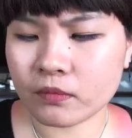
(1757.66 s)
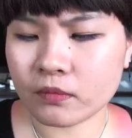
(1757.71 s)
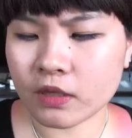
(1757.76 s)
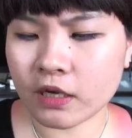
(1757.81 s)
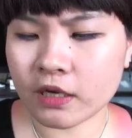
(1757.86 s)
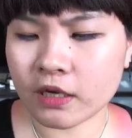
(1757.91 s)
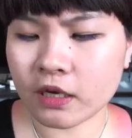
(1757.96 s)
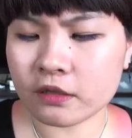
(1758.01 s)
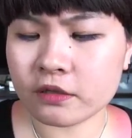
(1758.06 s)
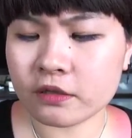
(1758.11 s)

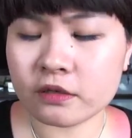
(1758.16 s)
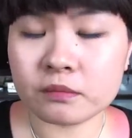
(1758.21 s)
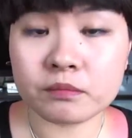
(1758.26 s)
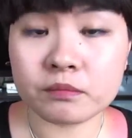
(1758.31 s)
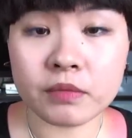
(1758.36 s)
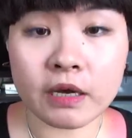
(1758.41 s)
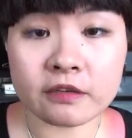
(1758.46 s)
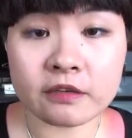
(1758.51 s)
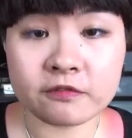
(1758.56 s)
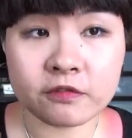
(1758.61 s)
I got their.
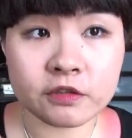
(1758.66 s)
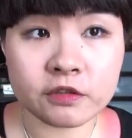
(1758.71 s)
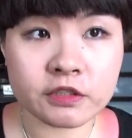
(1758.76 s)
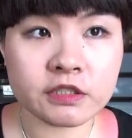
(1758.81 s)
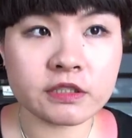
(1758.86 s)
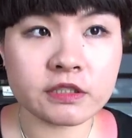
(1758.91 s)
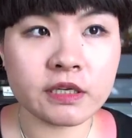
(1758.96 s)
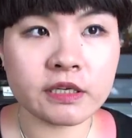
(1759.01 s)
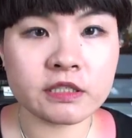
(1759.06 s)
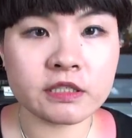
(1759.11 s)
I
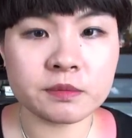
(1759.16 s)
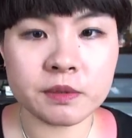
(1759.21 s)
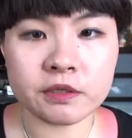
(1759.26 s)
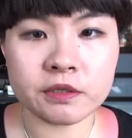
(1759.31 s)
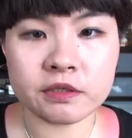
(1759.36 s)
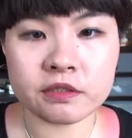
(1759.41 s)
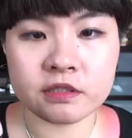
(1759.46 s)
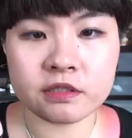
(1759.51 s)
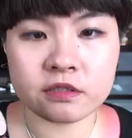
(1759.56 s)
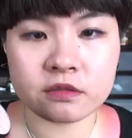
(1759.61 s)
first
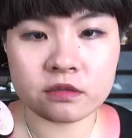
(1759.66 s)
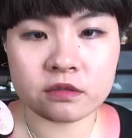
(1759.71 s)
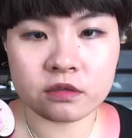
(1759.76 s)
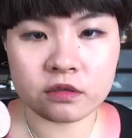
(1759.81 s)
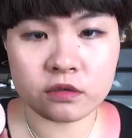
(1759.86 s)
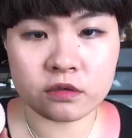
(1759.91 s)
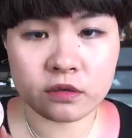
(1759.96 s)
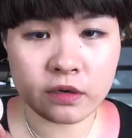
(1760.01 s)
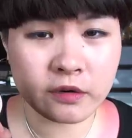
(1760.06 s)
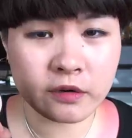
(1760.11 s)
experienced.
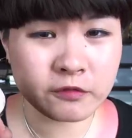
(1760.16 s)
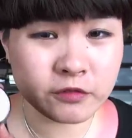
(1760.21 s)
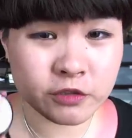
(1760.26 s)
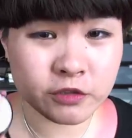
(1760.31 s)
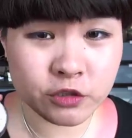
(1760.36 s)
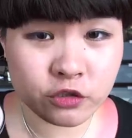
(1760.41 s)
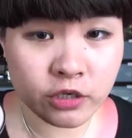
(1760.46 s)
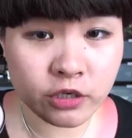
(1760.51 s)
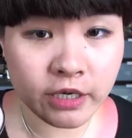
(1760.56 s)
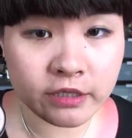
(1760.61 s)
Uh, I
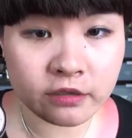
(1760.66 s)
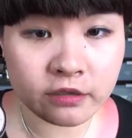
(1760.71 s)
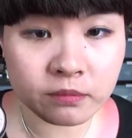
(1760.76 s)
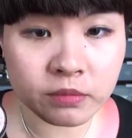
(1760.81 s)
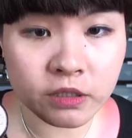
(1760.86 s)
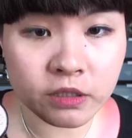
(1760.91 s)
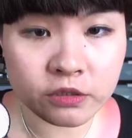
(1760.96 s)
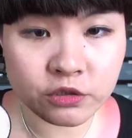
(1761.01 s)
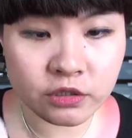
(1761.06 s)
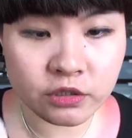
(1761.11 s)
first tried their
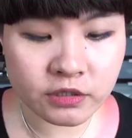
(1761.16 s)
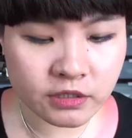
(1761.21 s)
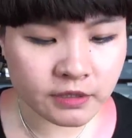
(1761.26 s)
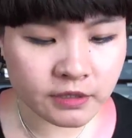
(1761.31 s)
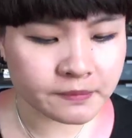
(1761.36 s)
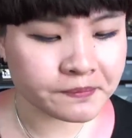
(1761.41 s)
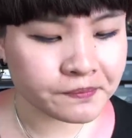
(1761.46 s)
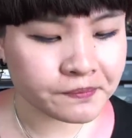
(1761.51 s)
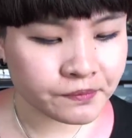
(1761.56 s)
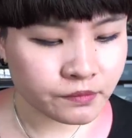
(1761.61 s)
blushes
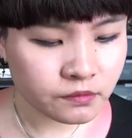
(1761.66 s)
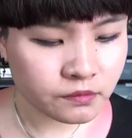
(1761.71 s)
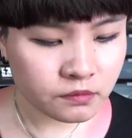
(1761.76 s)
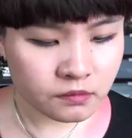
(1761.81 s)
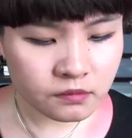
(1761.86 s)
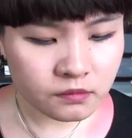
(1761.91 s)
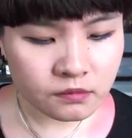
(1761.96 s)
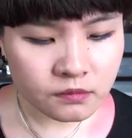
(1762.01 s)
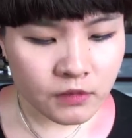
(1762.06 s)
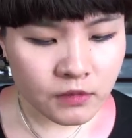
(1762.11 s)

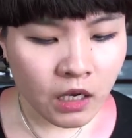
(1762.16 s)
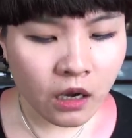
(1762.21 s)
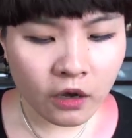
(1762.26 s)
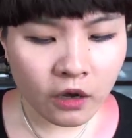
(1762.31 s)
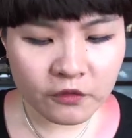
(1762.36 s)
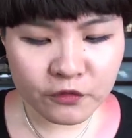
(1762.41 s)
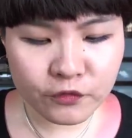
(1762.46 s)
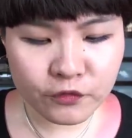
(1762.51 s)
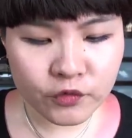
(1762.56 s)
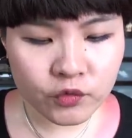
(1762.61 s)

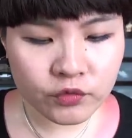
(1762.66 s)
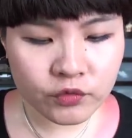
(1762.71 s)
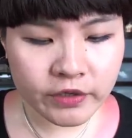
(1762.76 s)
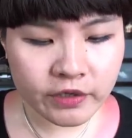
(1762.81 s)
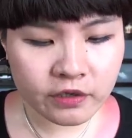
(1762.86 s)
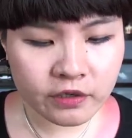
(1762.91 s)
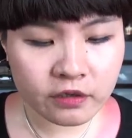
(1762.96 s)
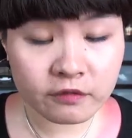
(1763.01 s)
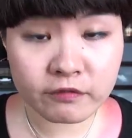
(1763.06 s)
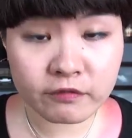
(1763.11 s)
Uh, through
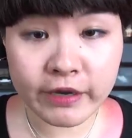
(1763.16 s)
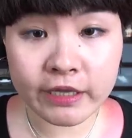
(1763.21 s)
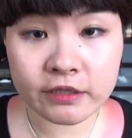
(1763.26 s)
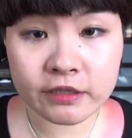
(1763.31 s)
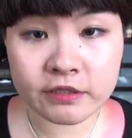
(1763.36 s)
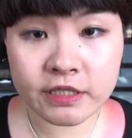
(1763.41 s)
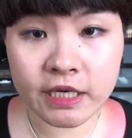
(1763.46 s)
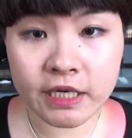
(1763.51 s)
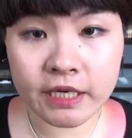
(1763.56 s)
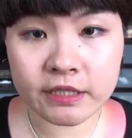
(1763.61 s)
their
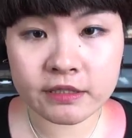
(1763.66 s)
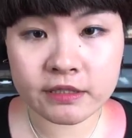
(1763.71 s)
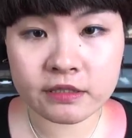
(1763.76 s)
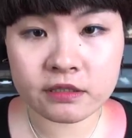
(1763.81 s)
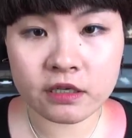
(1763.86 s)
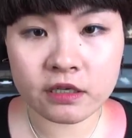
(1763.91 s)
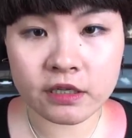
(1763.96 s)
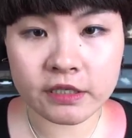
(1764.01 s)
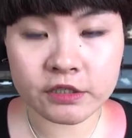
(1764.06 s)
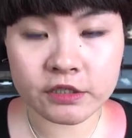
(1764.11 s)
Valentine's
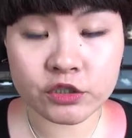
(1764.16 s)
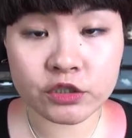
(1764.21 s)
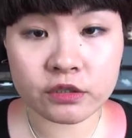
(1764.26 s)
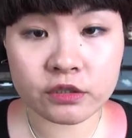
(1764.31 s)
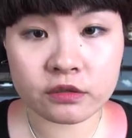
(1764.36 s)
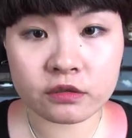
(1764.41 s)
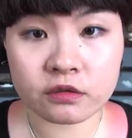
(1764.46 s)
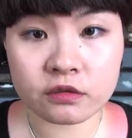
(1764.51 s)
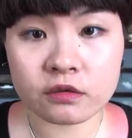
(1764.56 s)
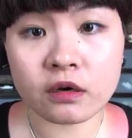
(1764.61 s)

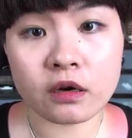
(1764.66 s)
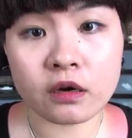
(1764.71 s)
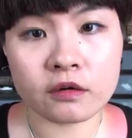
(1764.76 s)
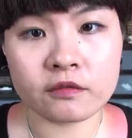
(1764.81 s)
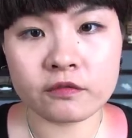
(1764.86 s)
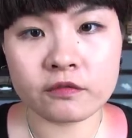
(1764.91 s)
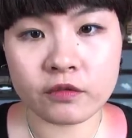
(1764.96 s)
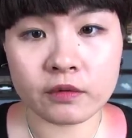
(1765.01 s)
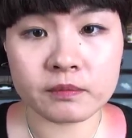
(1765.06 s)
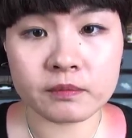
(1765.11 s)
collection uh,
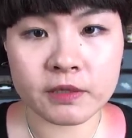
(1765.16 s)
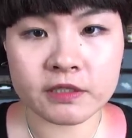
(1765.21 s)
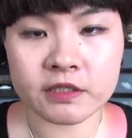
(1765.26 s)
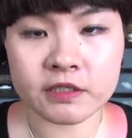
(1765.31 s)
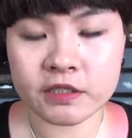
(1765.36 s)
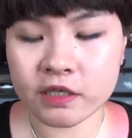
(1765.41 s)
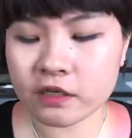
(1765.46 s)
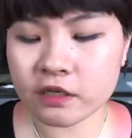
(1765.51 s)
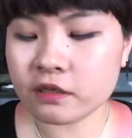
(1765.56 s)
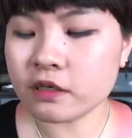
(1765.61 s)
from
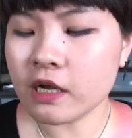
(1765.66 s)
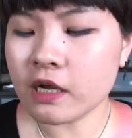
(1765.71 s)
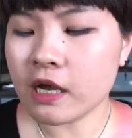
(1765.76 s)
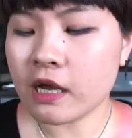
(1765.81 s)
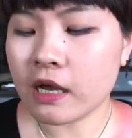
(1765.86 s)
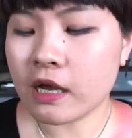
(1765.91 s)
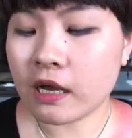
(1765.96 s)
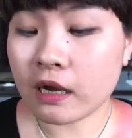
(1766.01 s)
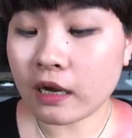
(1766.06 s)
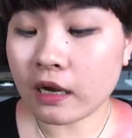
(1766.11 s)
this year,
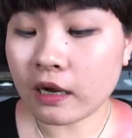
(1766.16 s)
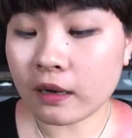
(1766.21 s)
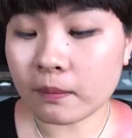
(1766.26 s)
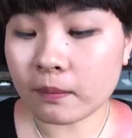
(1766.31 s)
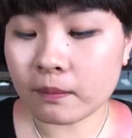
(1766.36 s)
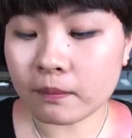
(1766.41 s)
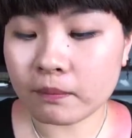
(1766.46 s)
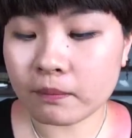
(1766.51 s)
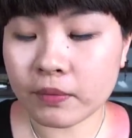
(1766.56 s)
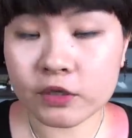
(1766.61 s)

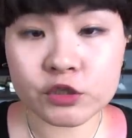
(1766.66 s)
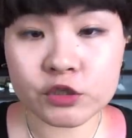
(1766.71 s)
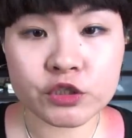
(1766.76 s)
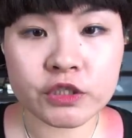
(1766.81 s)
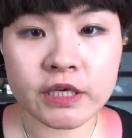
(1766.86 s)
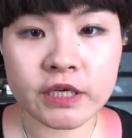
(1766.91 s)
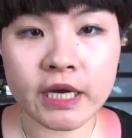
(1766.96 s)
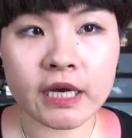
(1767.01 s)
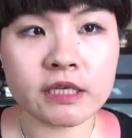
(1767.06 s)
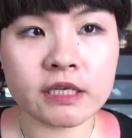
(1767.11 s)
um, but
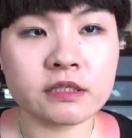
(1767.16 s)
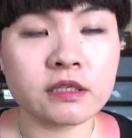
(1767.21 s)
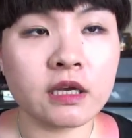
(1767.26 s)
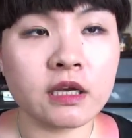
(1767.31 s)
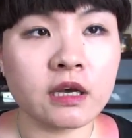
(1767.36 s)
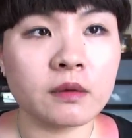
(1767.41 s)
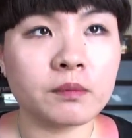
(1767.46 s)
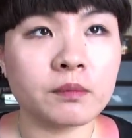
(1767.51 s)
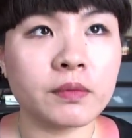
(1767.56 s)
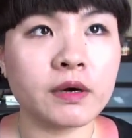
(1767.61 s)
she has,
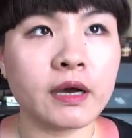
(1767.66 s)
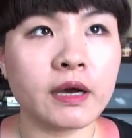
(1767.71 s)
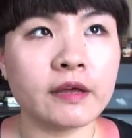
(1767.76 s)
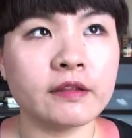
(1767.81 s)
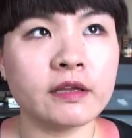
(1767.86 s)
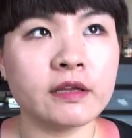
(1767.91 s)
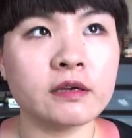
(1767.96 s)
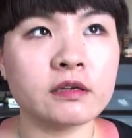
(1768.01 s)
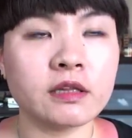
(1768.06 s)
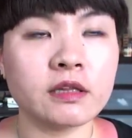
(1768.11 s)
but I
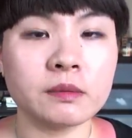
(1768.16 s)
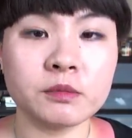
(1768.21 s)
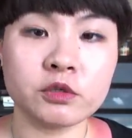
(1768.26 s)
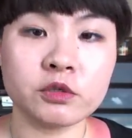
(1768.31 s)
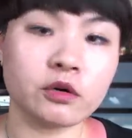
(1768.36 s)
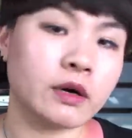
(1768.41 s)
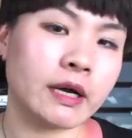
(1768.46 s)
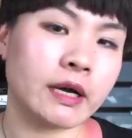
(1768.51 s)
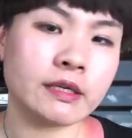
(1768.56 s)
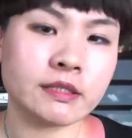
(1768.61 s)
think Glamour
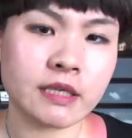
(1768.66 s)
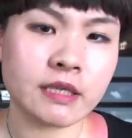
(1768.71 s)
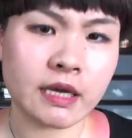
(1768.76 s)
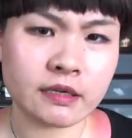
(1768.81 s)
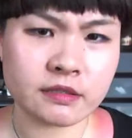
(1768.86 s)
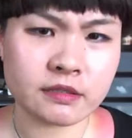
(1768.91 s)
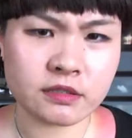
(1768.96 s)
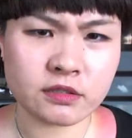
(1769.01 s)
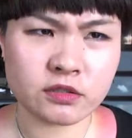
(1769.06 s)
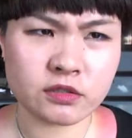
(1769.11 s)
Doll Eyes
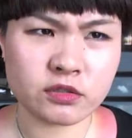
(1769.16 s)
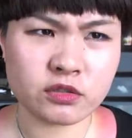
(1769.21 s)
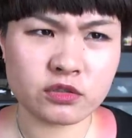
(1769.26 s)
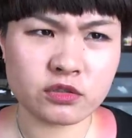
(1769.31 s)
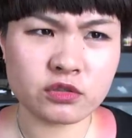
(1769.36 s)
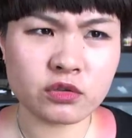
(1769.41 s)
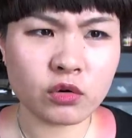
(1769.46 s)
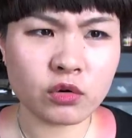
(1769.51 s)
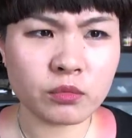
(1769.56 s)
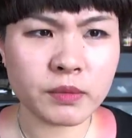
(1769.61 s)
has
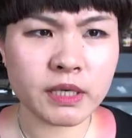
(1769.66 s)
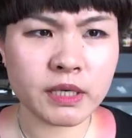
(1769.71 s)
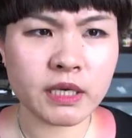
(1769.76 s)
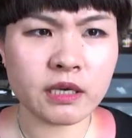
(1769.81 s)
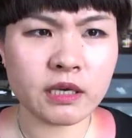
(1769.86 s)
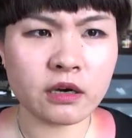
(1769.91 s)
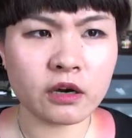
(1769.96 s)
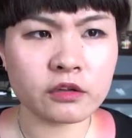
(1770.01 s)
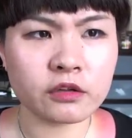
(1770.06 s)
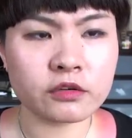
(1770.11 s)
so
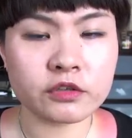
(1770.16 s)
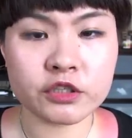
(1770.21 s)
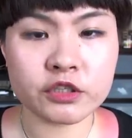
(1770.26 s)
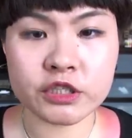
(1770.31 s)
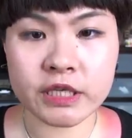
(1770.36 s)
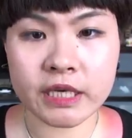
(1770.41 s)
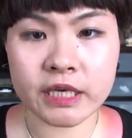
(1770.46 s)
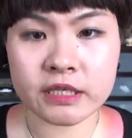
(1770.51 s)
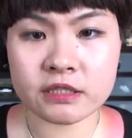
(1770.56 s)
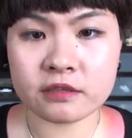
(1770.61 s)
many other
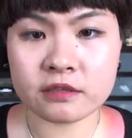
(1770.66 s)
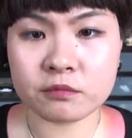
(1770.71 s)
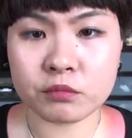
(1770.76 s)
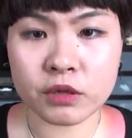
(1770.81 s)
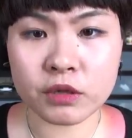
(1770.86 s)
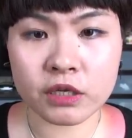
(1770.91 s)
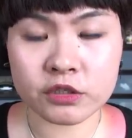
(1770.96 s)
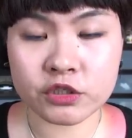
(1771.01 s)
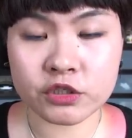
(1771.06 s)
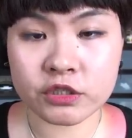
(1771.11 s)
shades of
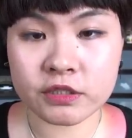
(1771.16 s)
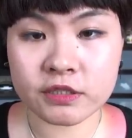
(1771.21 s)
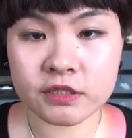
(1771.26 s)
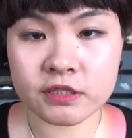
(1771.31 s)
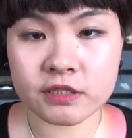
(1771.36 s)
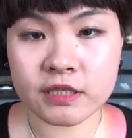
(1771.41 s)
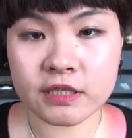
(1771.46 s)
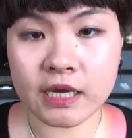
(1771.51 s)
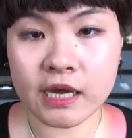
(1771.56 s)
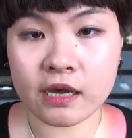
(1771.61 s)

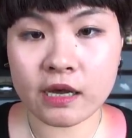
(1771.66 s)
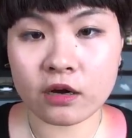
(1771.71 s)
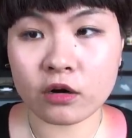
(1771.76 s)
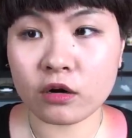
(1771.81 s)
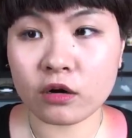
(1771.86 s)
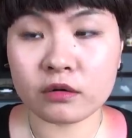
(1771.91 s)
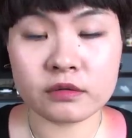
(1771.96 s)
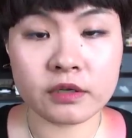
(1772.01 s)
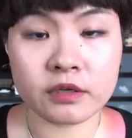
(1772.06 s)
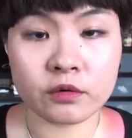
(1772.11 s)
blushes that are
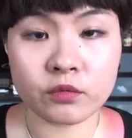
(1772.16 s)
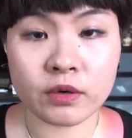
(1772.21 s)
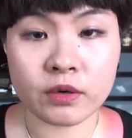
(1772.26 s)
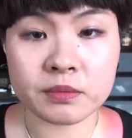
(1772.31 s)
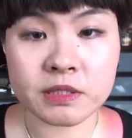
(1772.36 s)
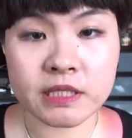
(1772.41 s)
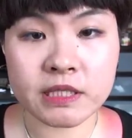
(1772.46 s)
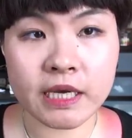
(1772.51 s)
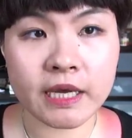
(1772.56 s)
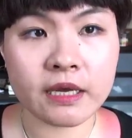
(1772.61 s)
on their
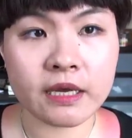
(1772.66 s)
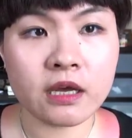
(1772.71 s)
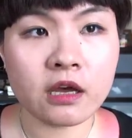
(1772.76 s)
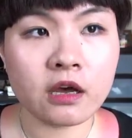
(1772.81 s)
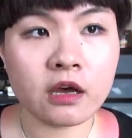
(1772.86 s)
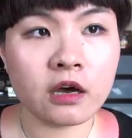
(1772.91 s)
website.